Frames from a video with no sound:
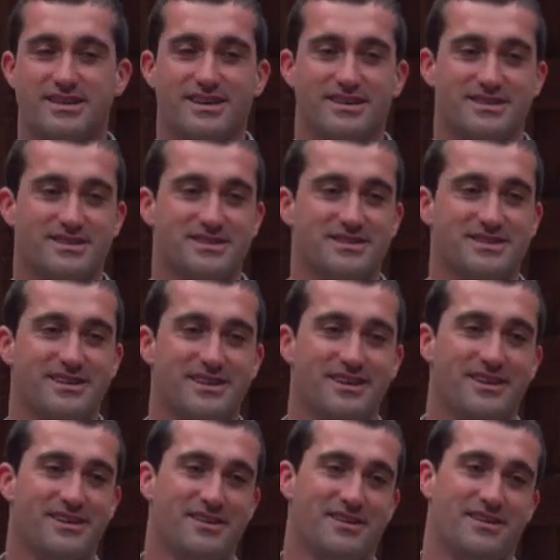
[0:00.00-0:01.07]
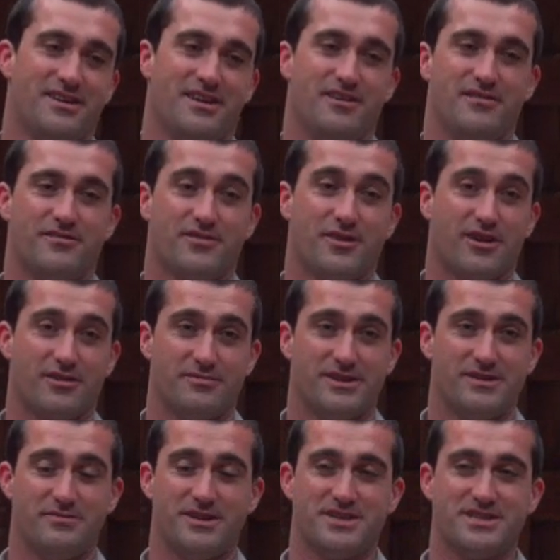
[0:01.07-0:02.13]
tons of
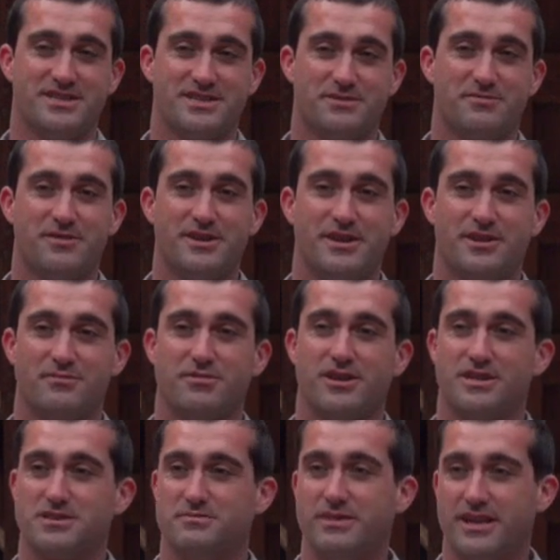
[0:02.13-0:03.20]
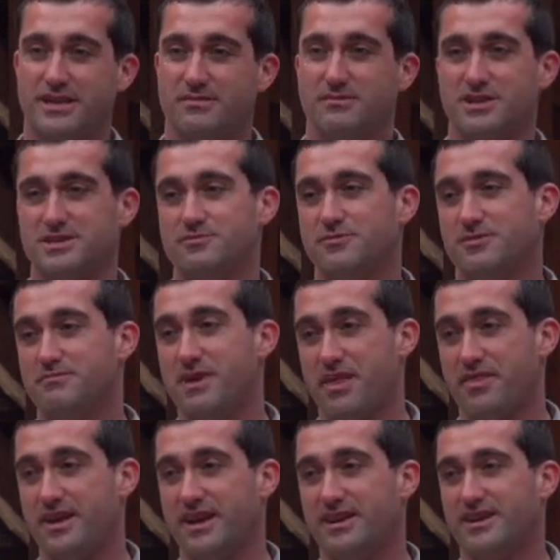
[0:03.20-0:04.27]
carbon emissions per year, plus many, much more
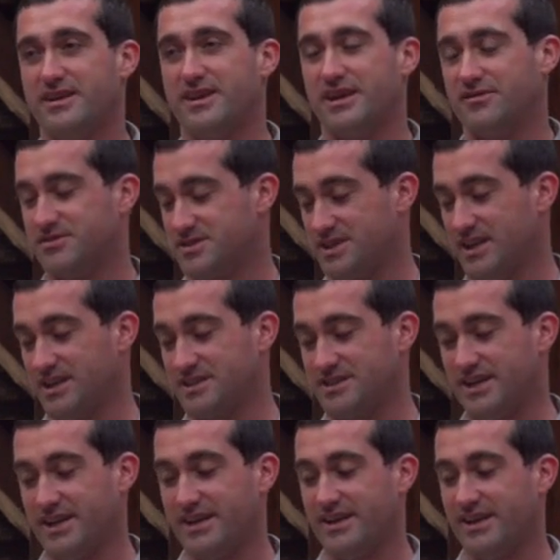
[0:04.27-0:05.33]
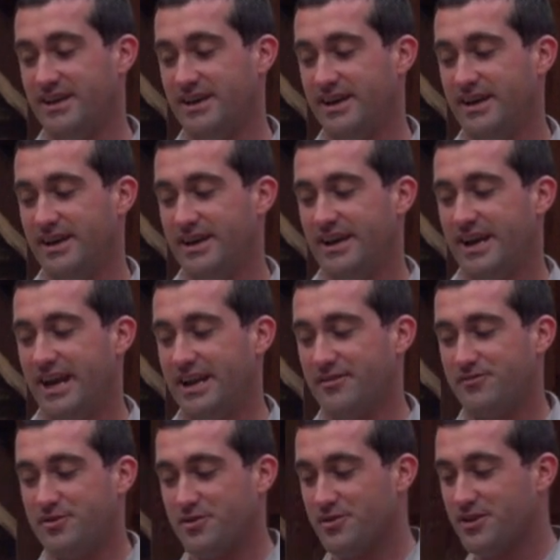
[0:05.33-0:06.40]
methane and nitrous oxide. And
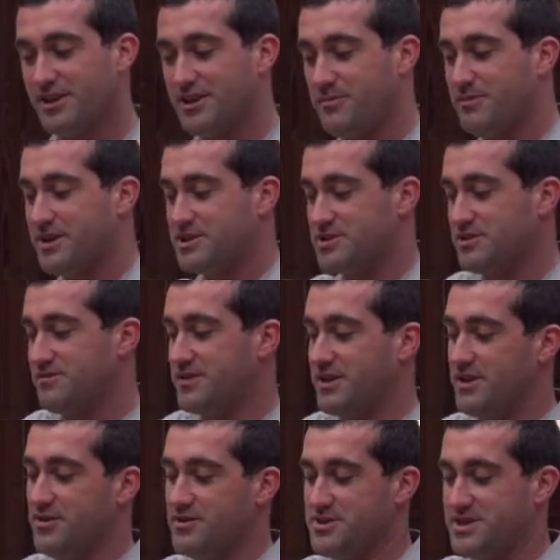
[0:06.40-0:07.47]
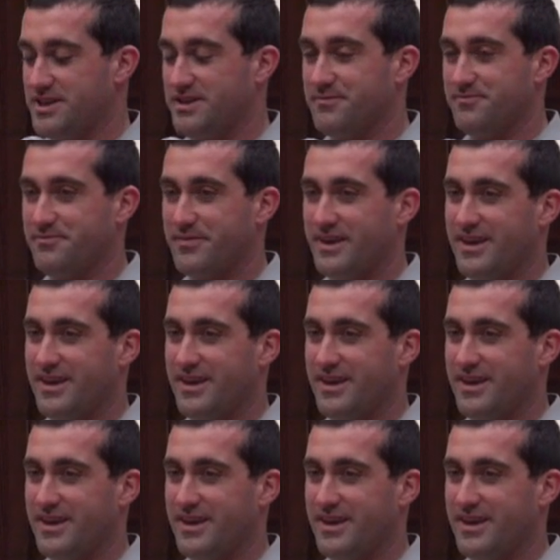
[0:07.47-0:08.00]
if you look at the picture of the ocean,